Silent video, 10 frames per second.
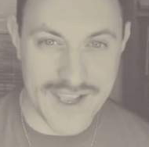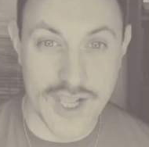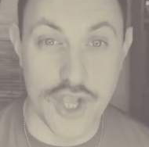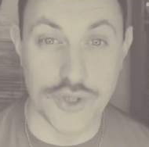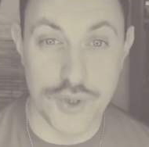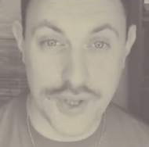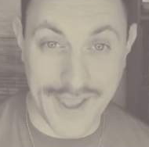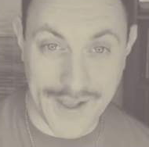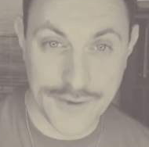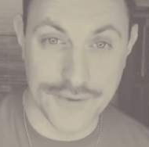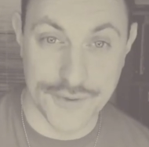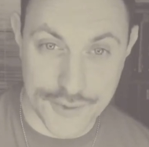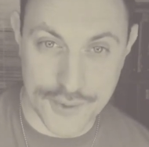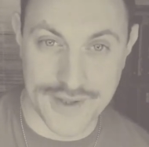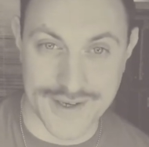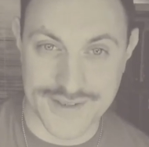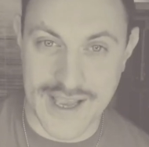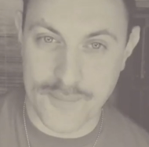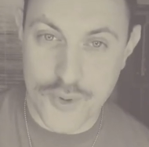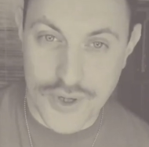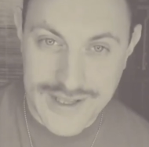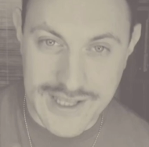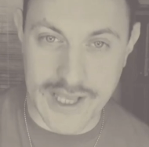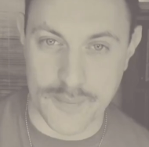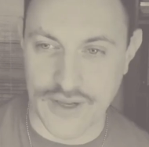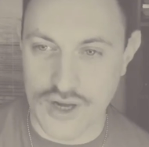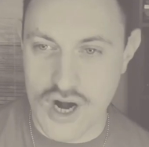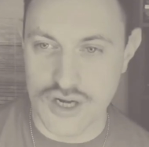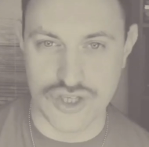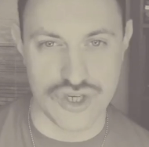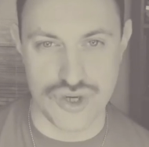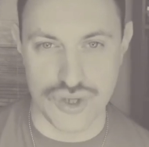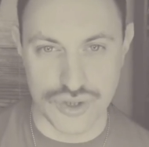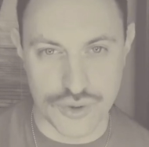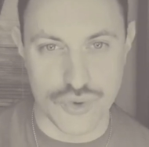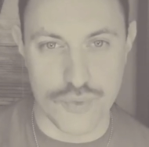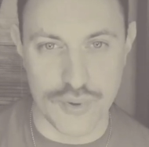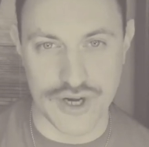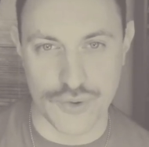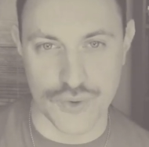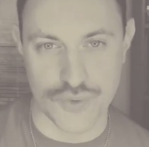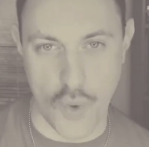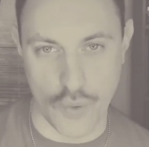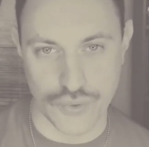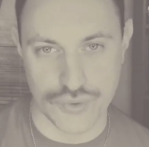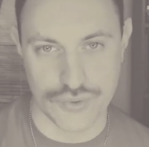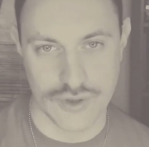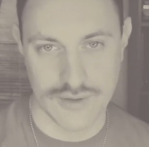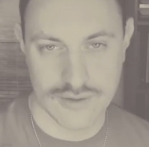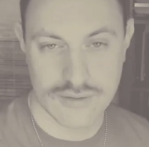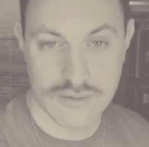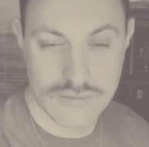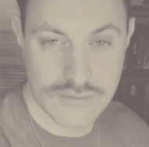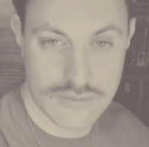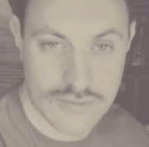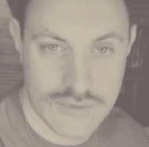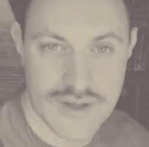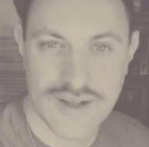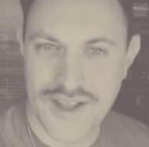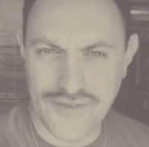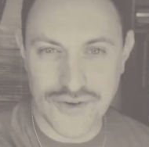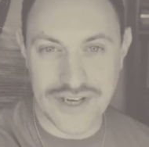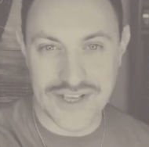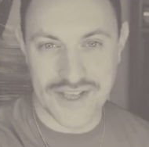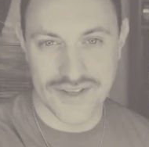and you can do this. I'm going to keep encouraging you until you break those walls. Have a great day.